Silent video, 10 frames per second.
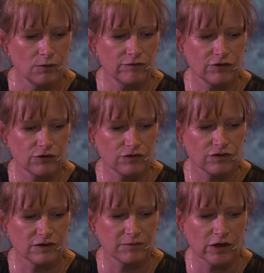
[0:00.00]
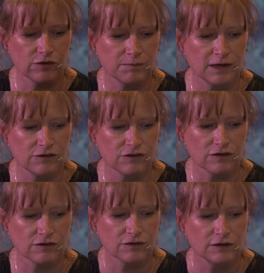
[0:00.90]
We've looked at some of those
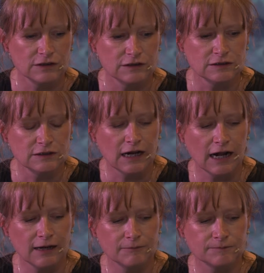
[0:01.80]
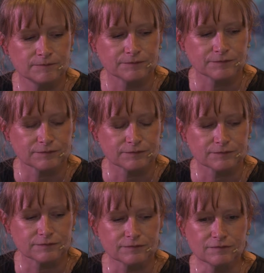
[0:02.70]
pictures. Not
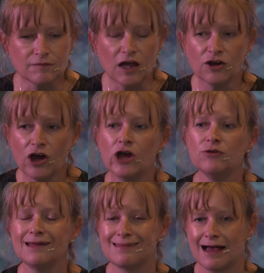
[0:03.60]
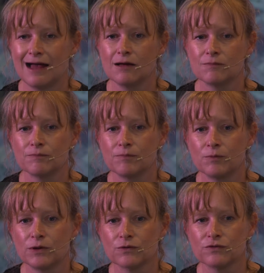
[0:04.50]
only that,
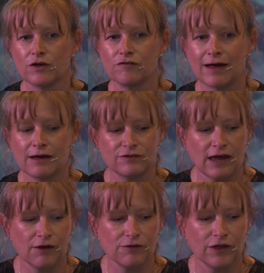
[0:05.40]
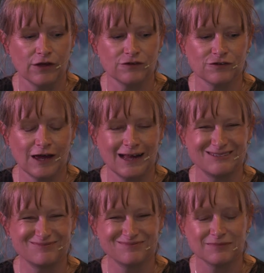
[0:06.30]
but we also found out that
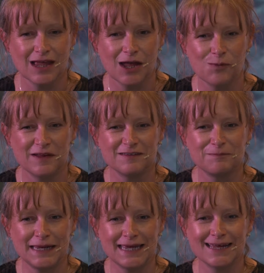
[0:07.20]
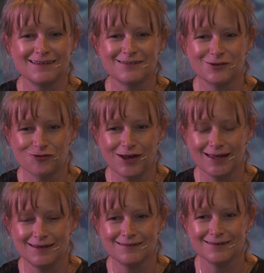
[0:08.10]
when speaking to the
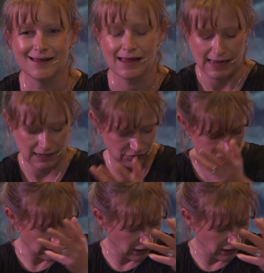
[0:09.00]
trade and